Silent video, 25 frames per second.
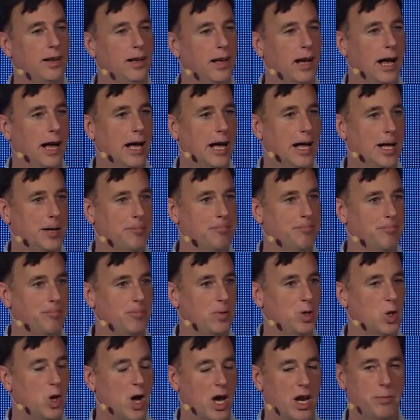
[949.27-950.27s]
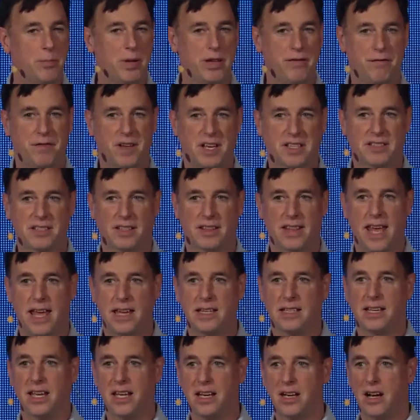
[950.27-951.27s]
you ought to be fixing that
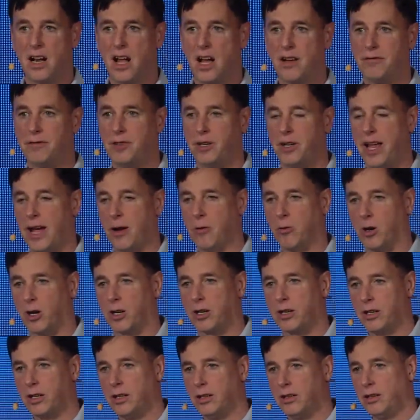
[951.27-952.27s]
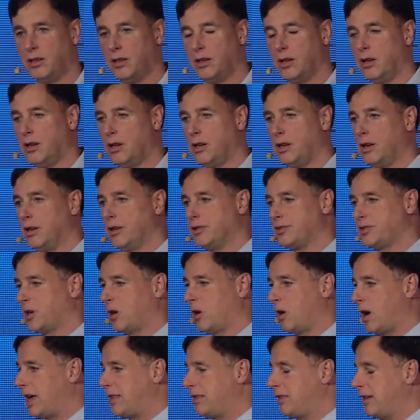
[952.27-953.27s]
and getting it off your network.
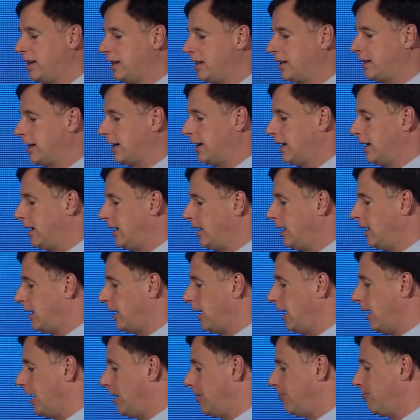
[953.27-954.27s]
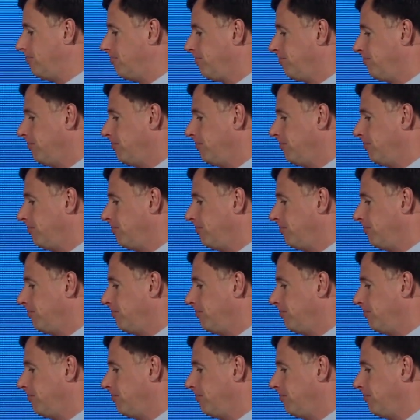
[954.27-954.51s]
So I think, a